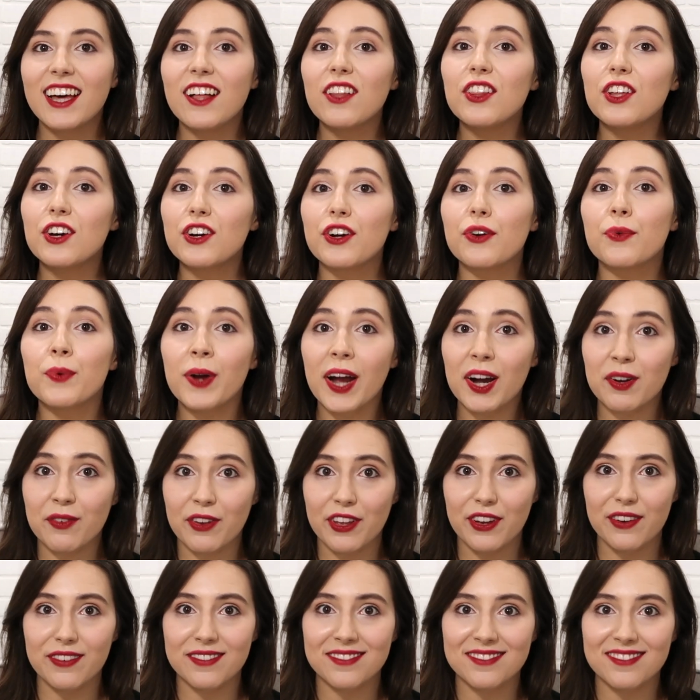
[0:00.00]
a look around
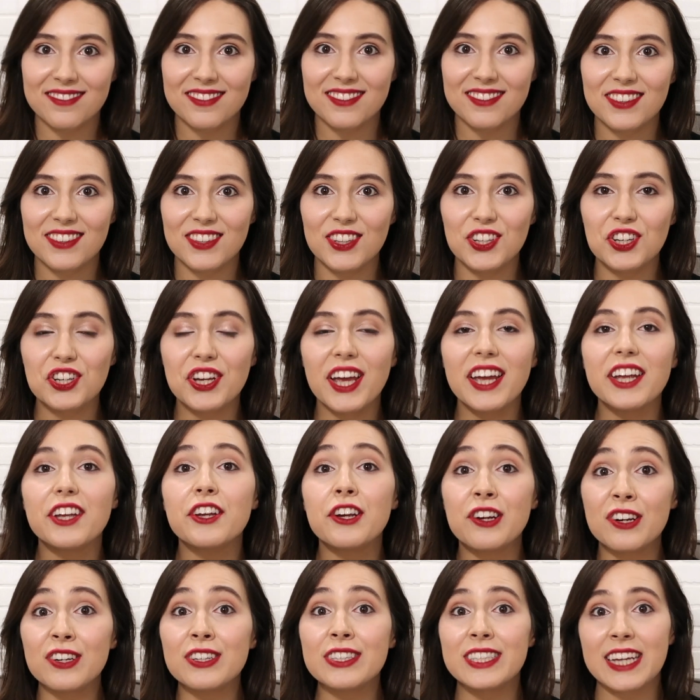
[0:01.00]
you. Look at
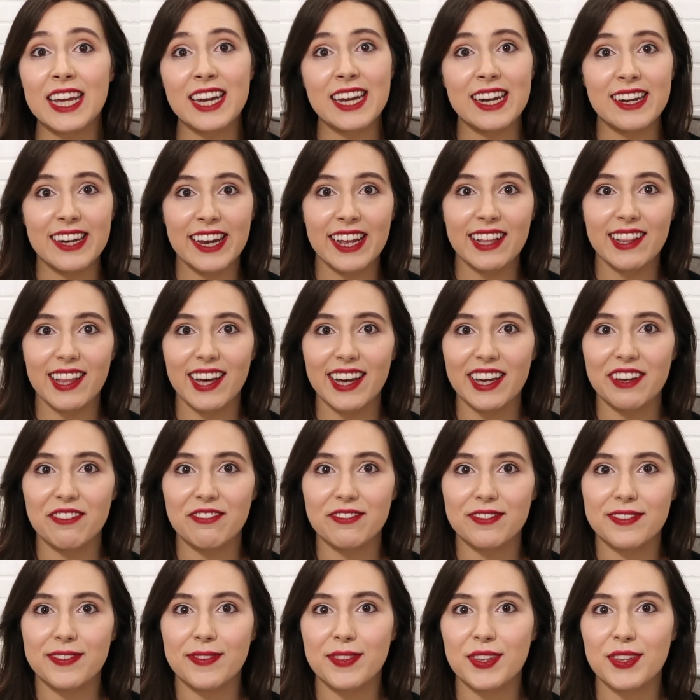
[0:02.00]
your day-to-day life.